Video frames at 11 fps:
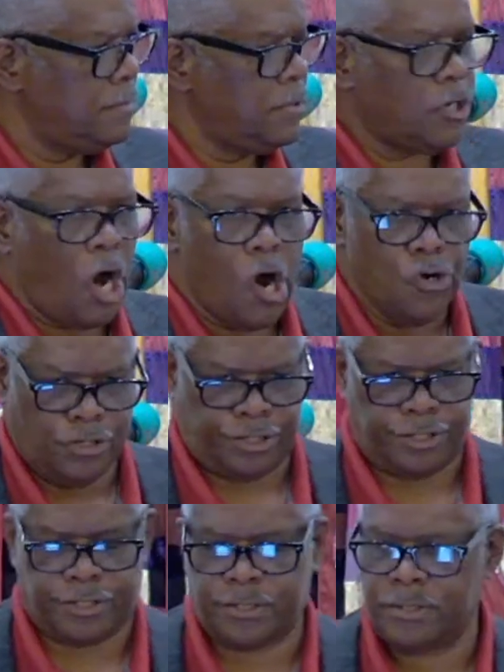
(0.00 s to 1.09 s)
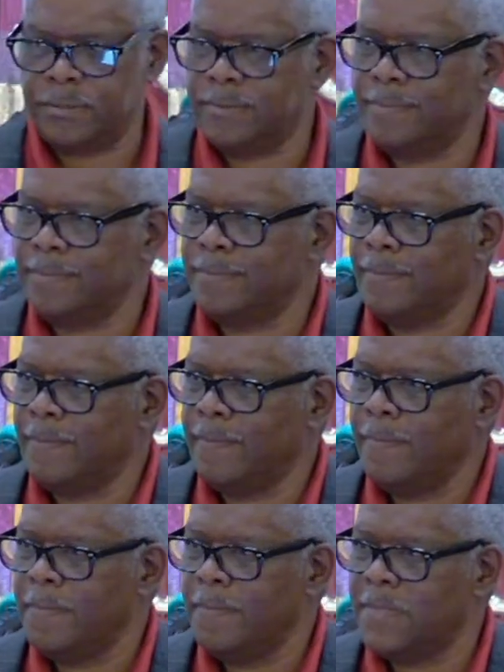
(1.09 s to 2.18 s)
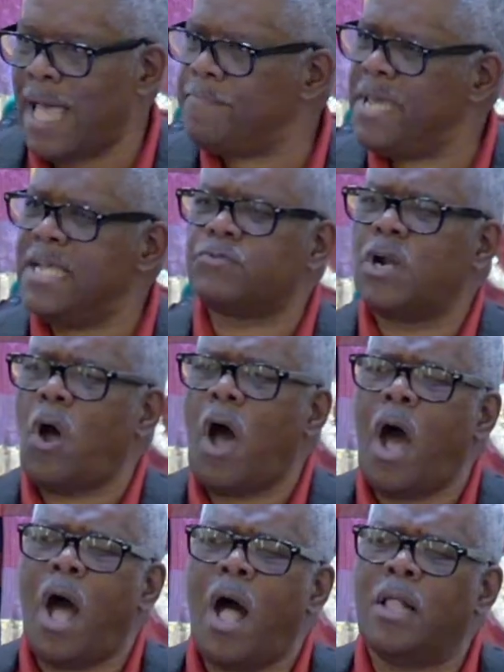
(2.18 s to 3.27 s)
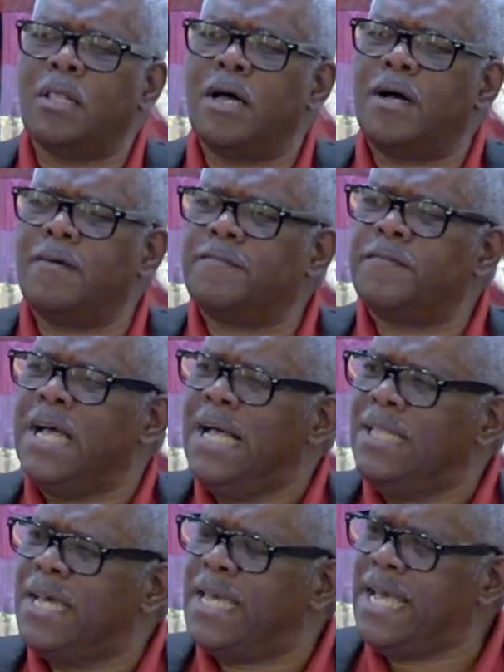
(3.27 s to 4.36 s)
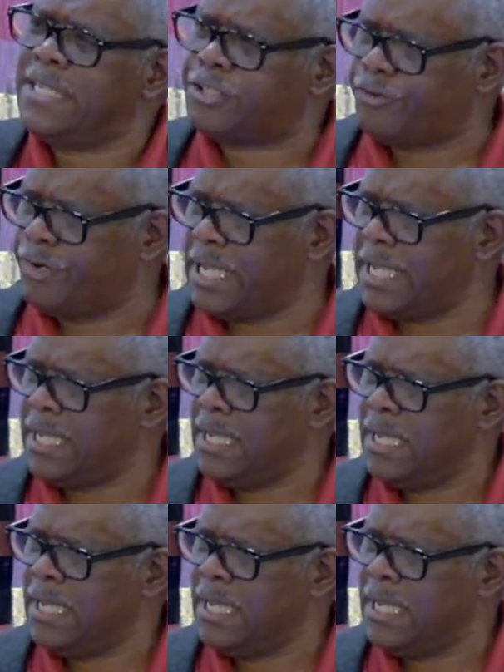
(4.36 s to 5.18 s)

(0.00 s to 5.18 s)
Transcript: curse. That means with all of the history,